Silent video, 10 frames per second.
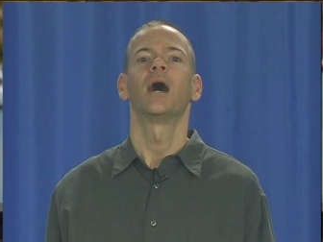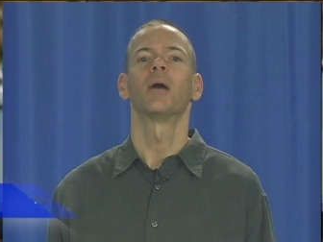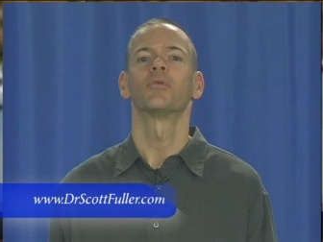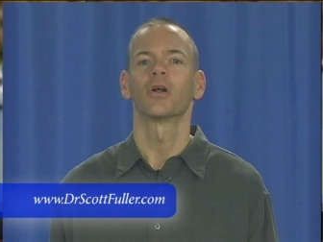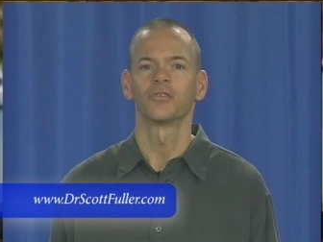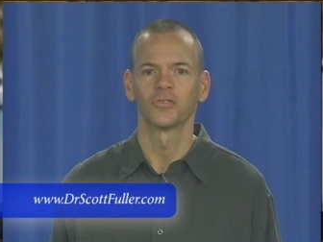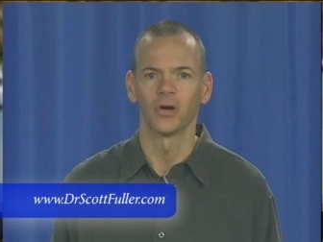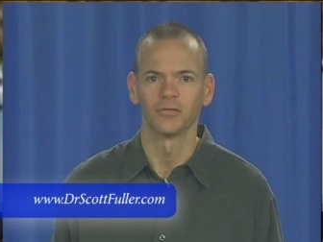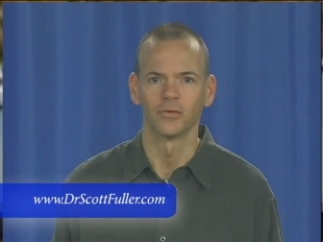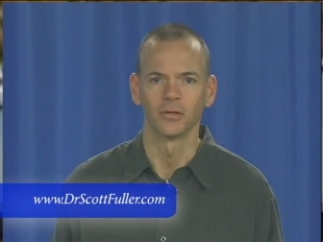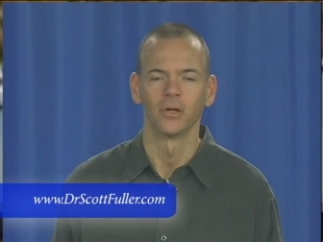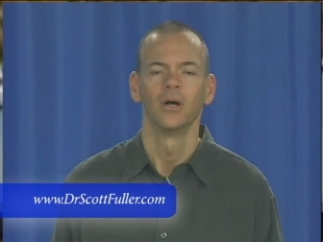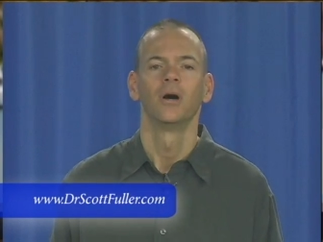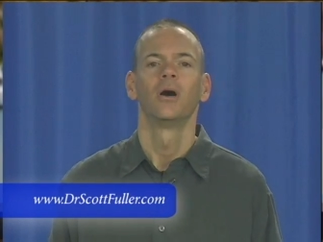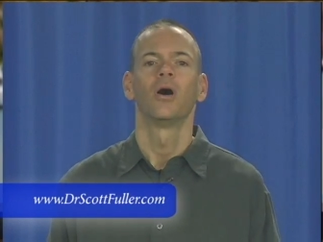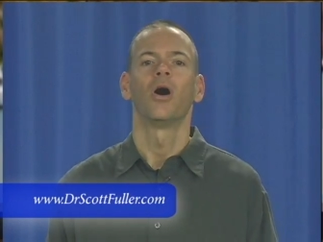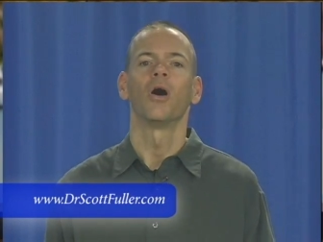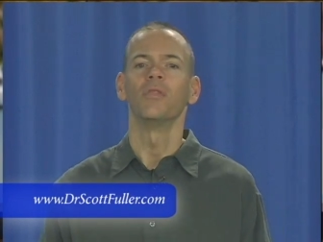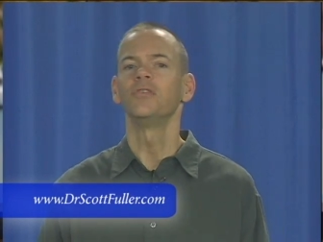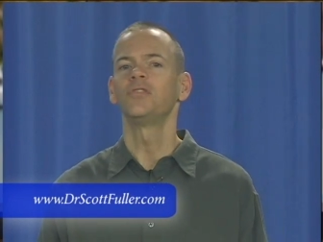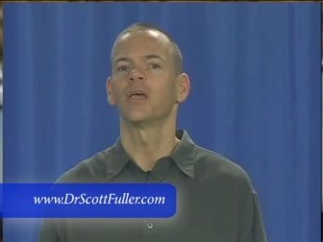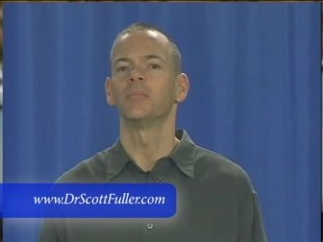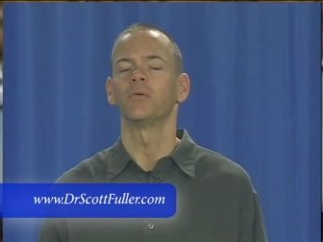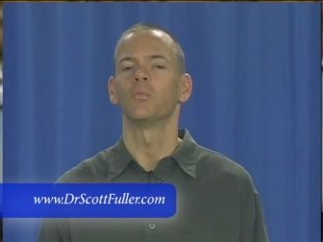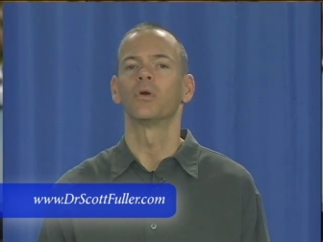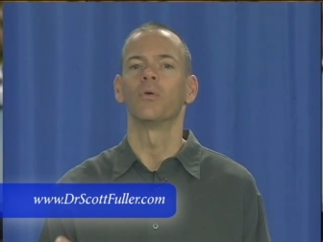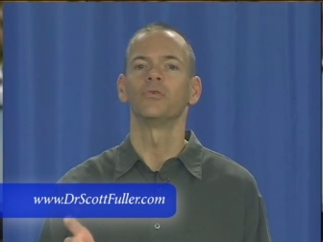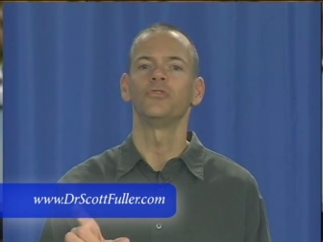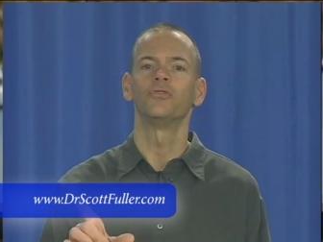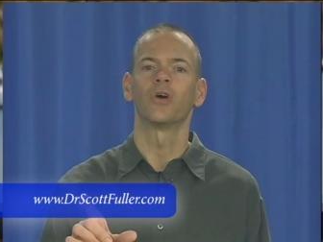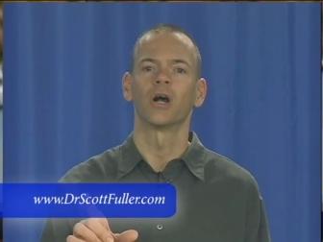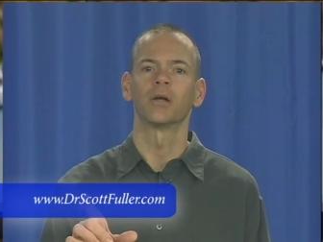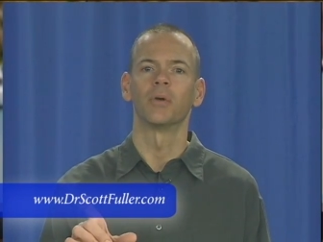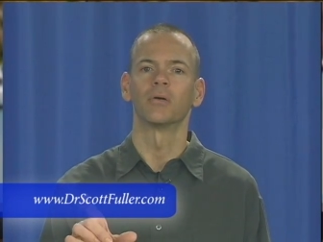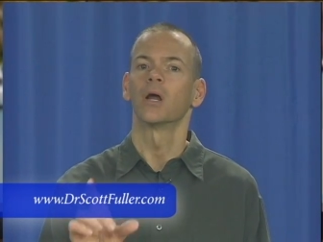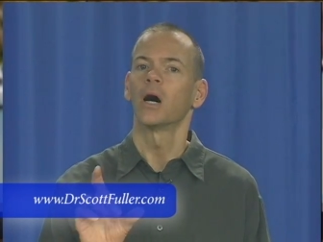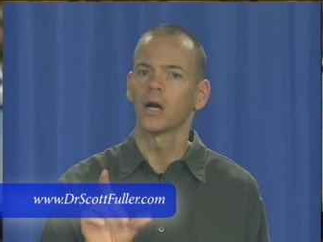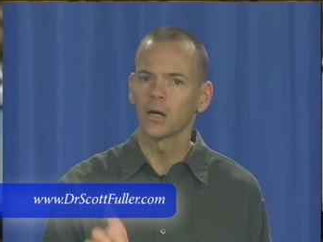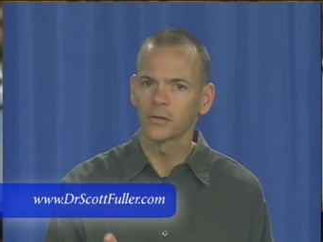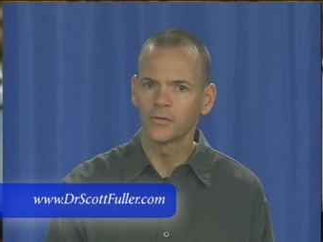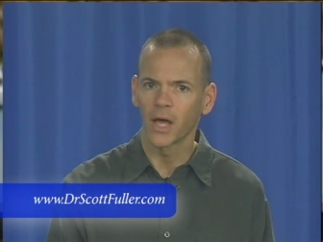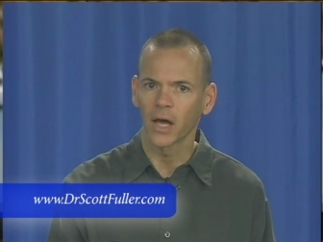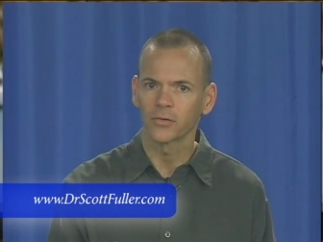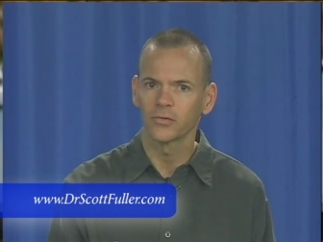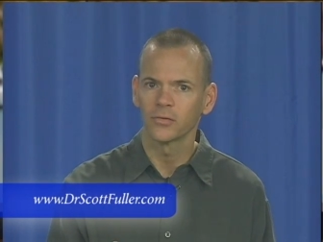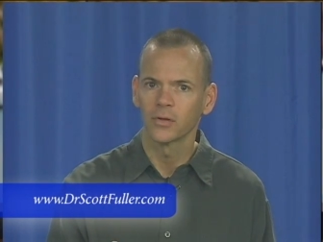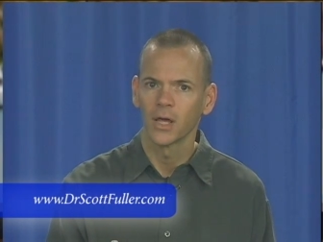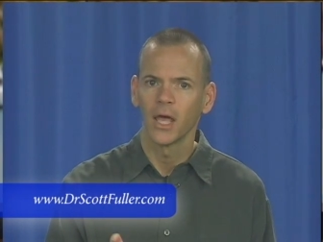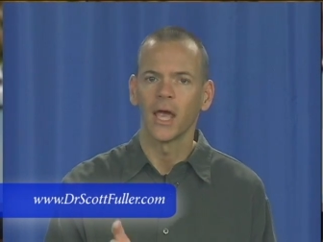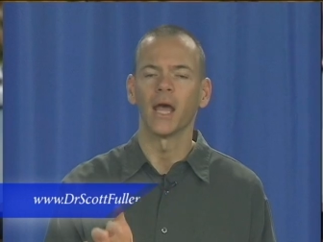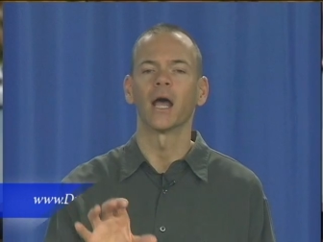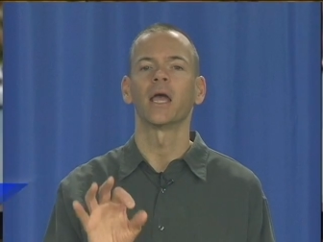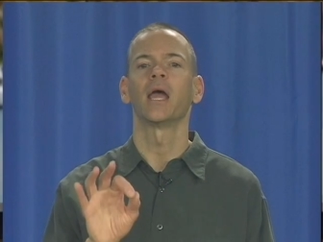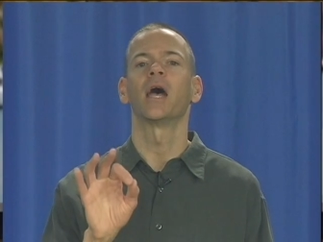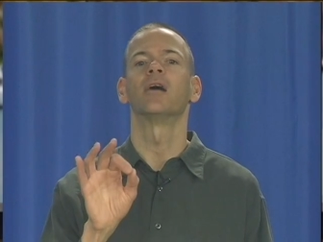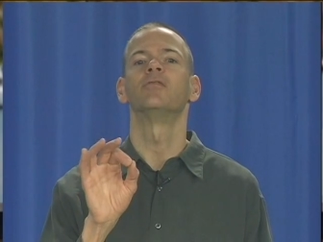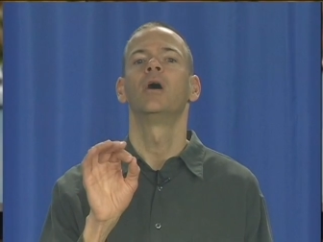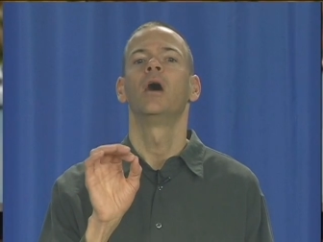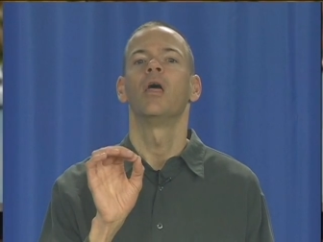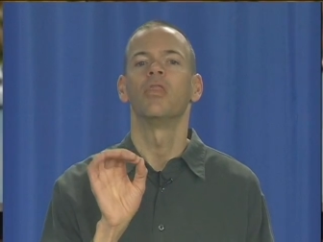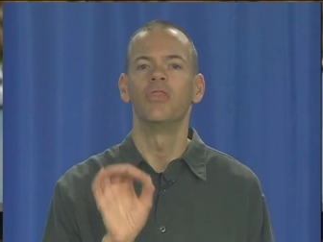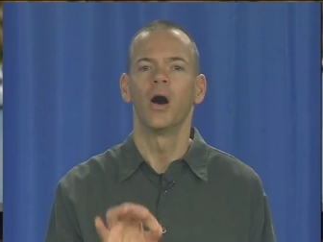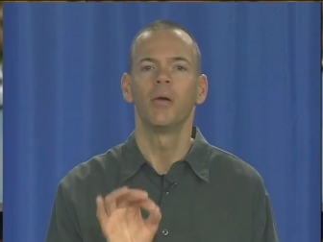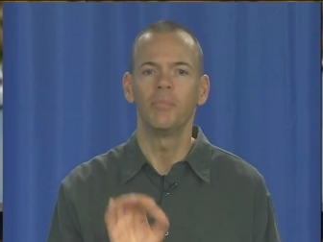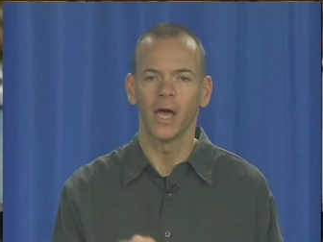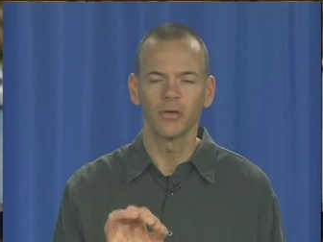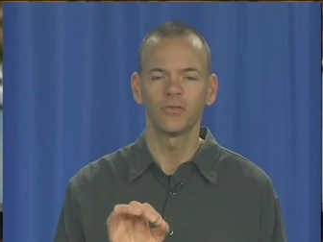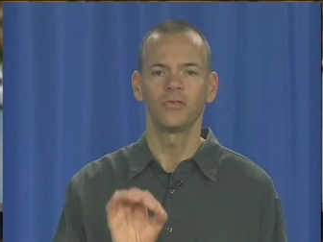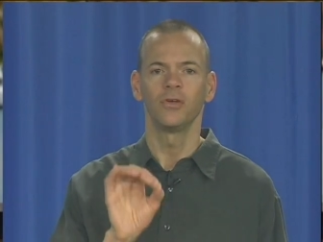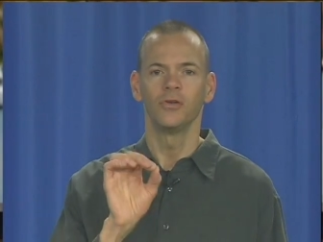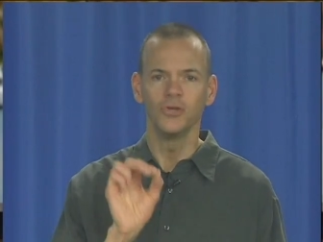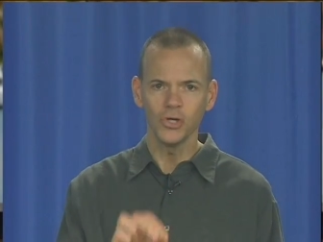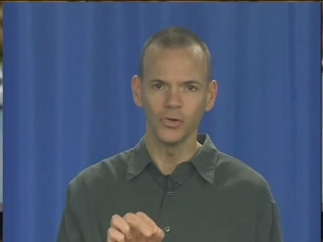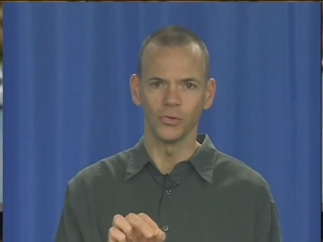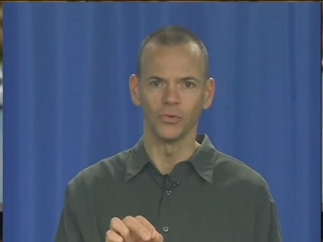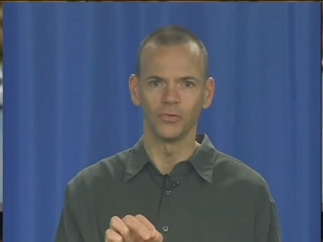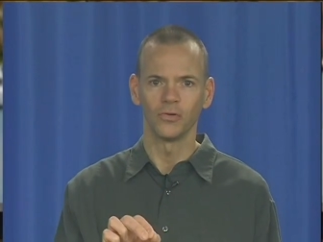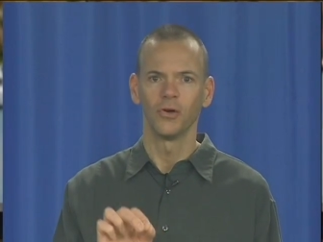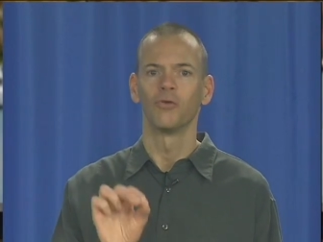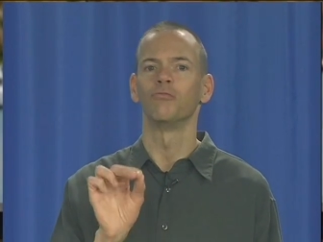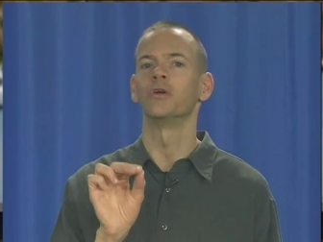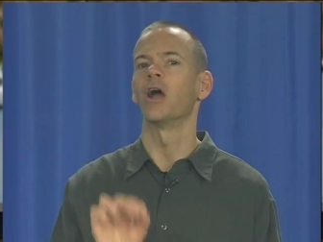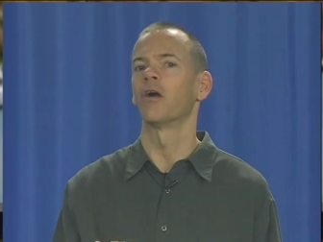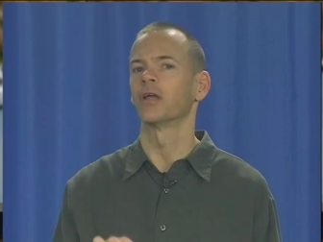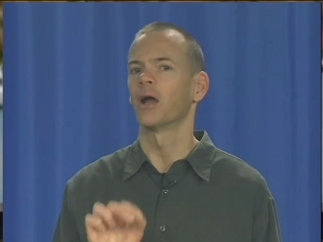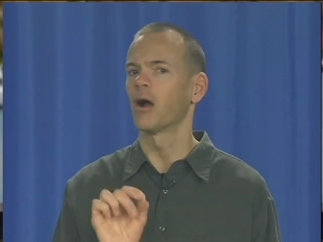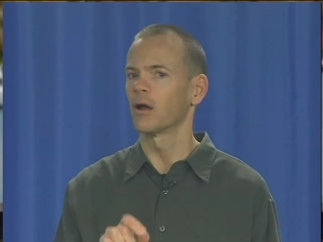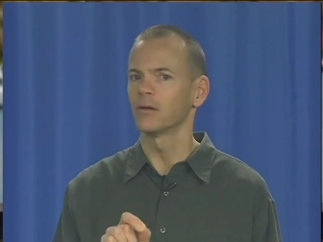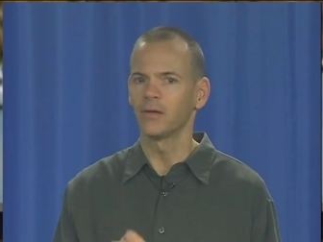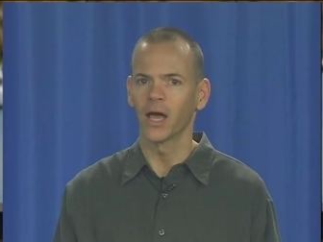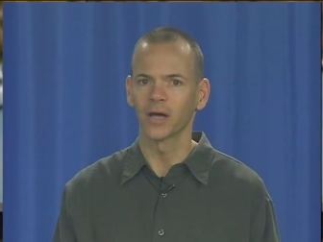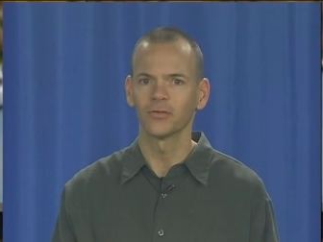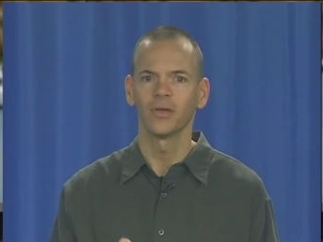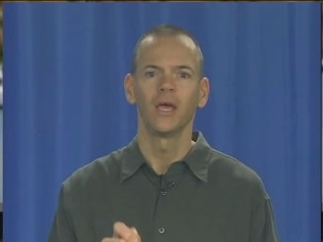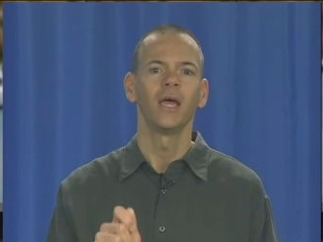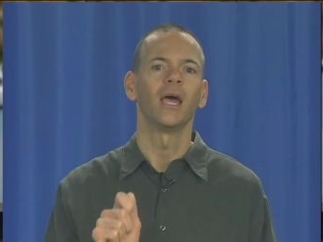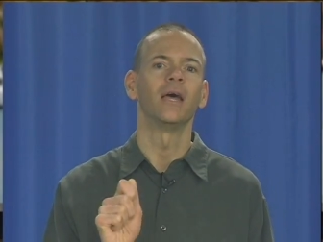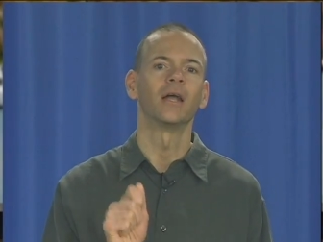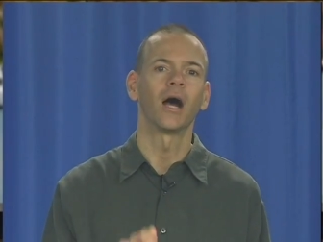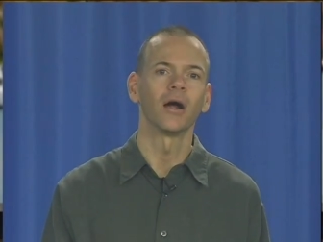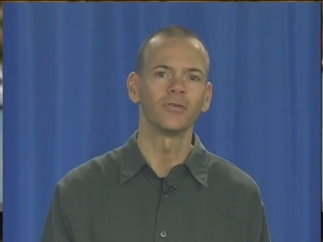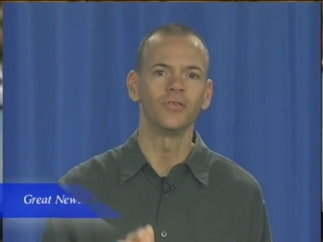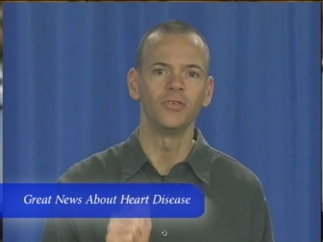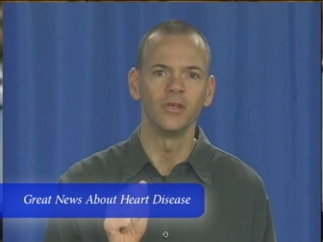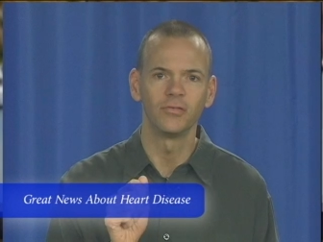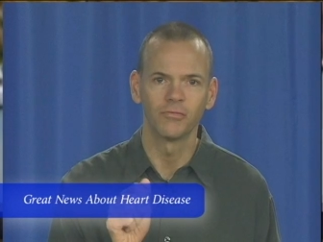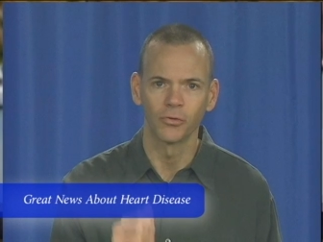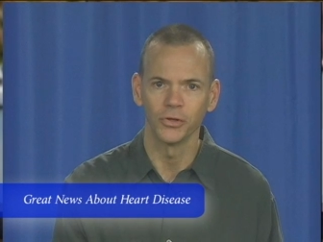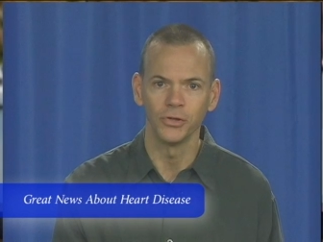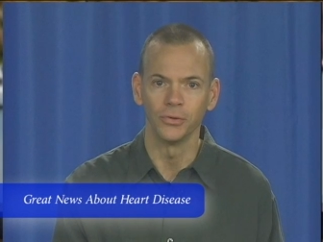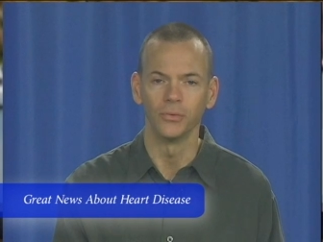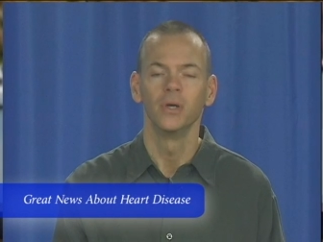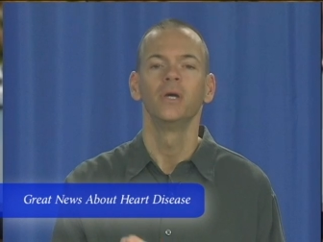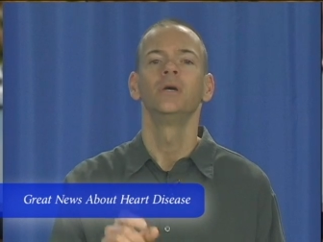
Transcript: I'm Doctor Scott Fuller. On this segment, we're going to talk about heart attacks. And I have the best news regarding heart attacks and heart disease for you.